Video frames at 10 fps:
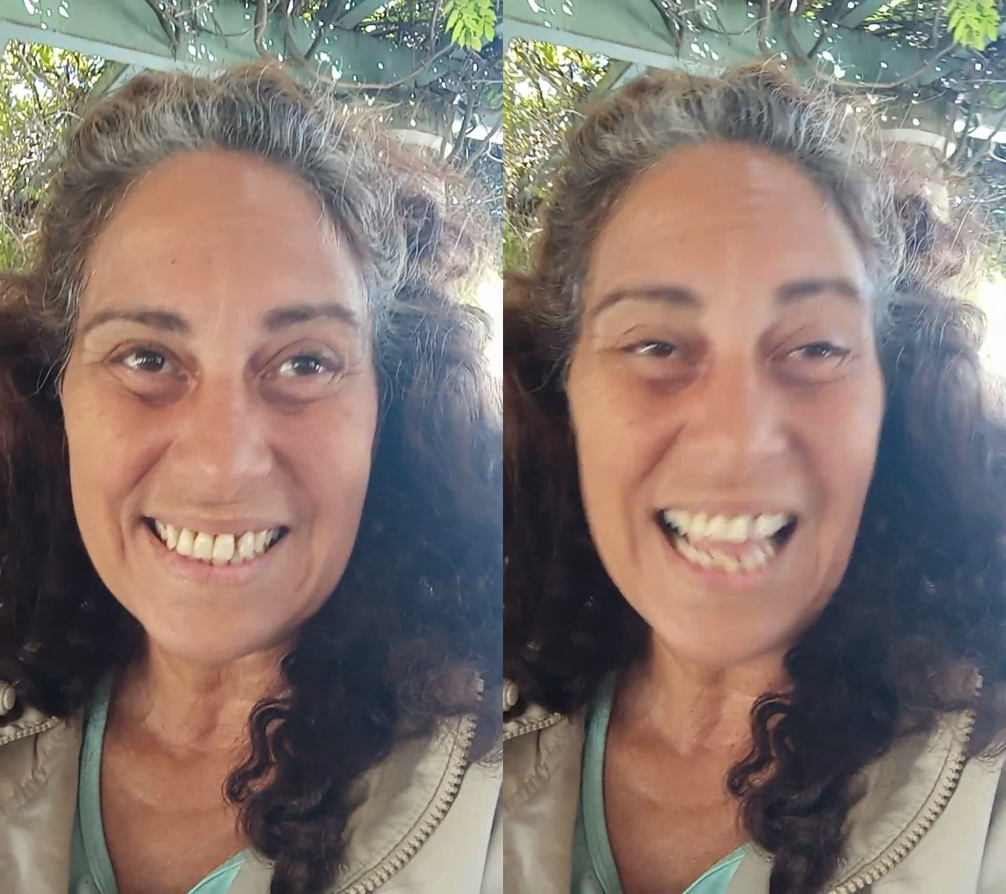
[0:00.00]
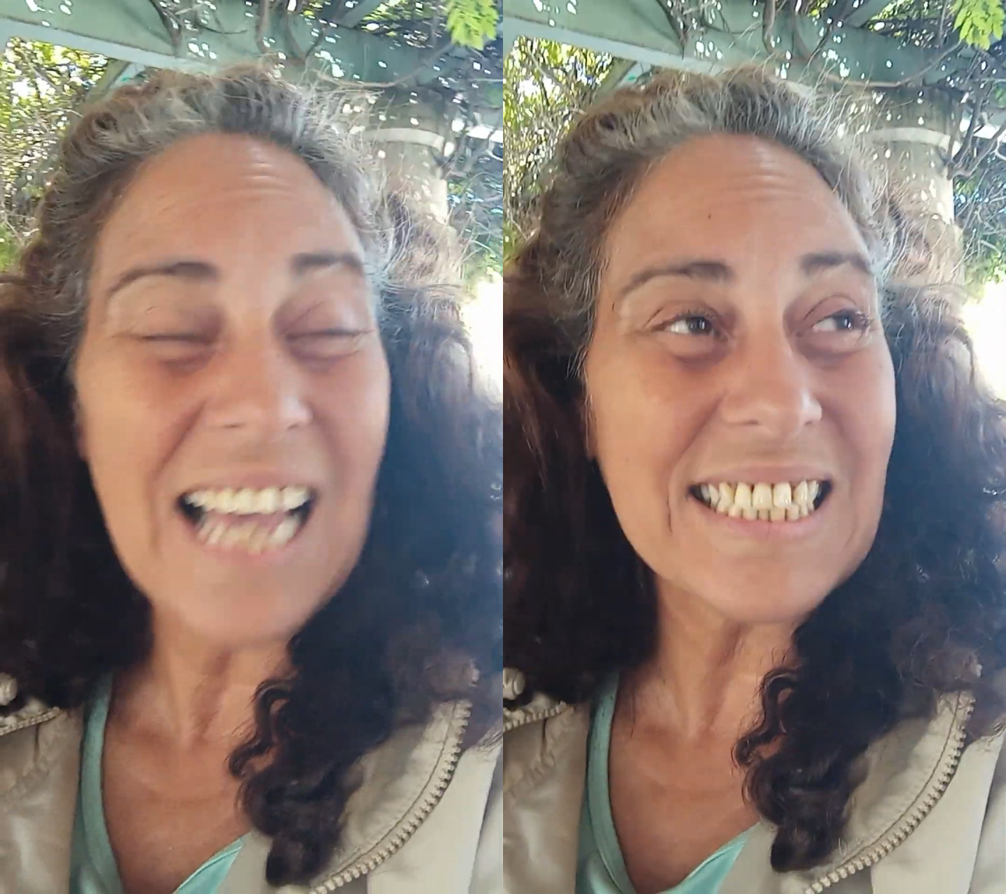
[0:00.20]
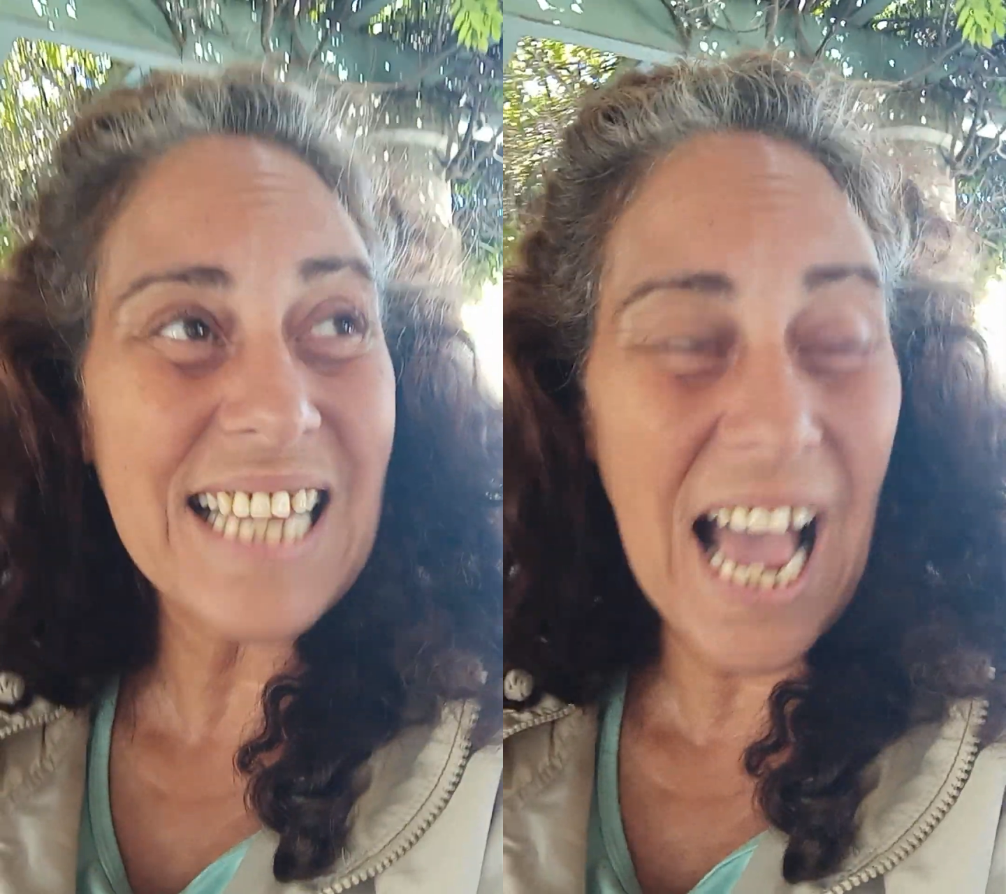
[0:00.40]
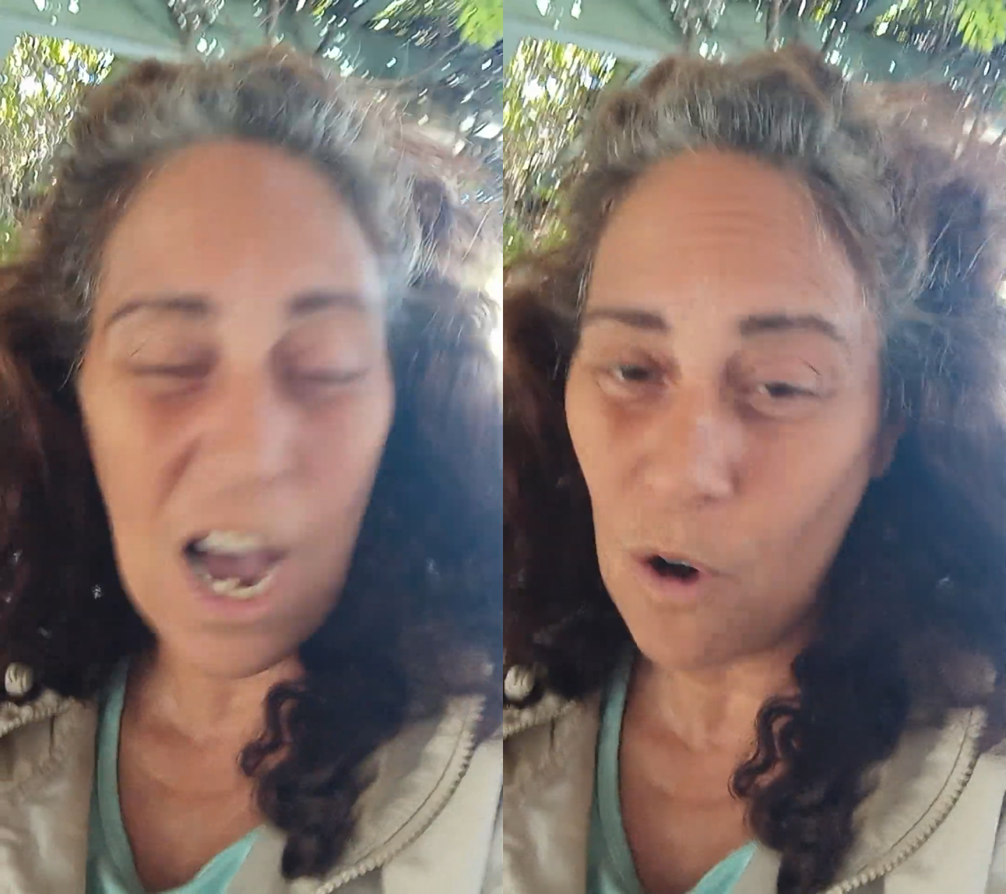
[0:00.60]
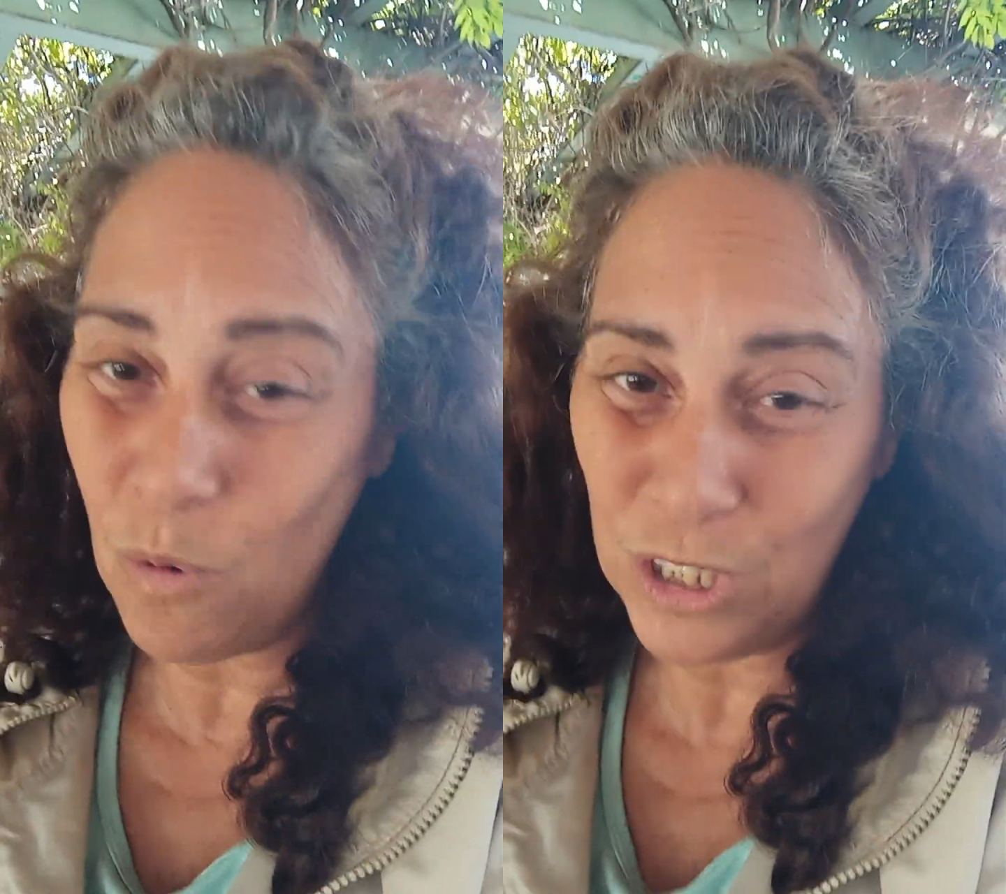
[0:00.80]
That's
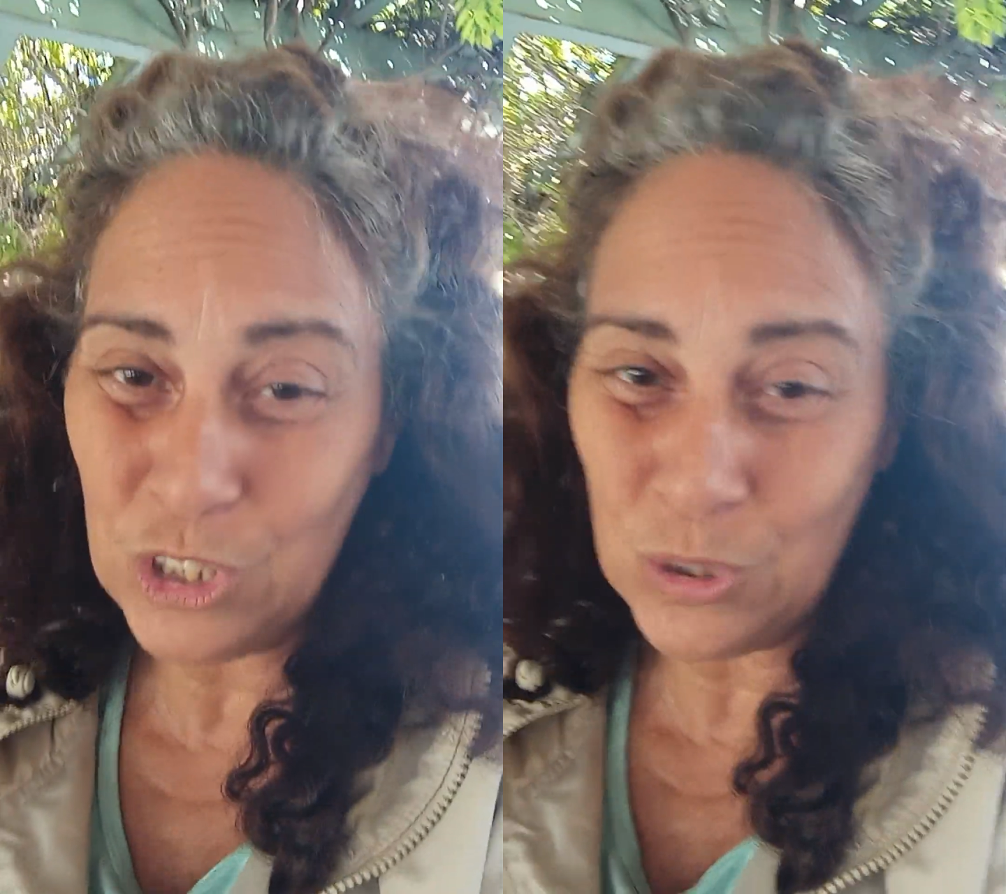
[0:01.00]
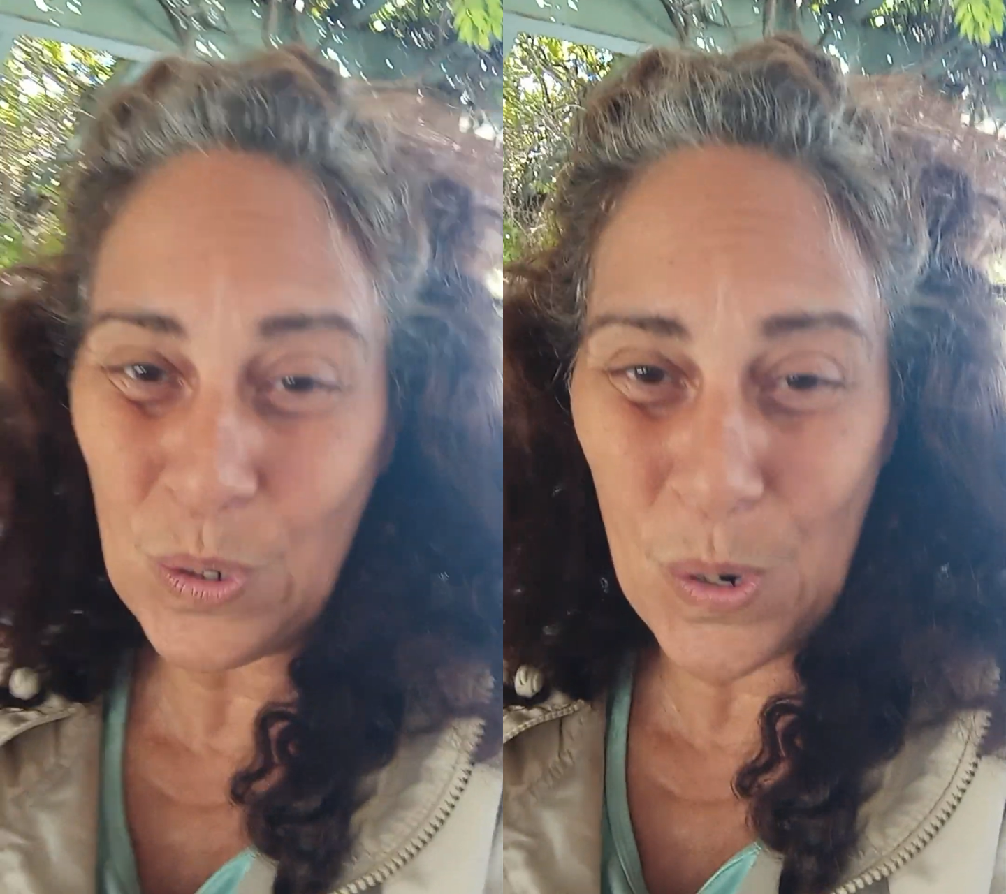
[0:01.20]
how we should